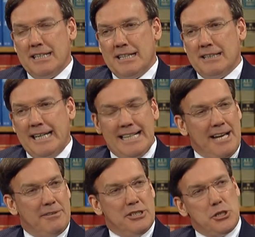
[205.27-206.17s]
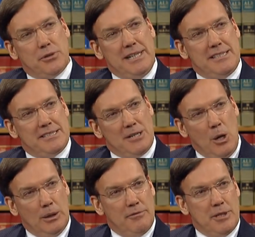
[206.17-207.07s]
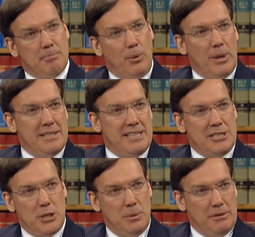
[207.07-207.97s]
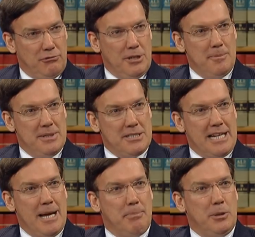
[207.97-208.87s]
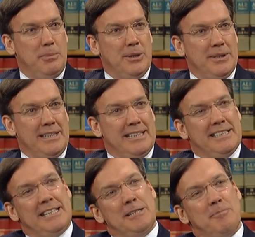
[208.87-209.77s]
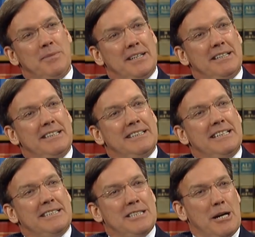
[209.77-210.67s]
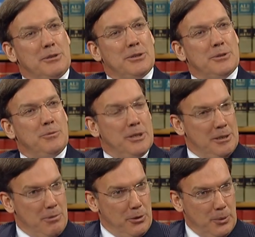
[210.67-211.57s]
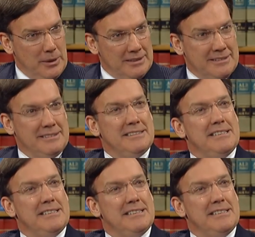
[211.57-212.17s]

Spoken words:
laid out the streets, all of them pointing to and from this Capitol building. And then Dr. William Thornton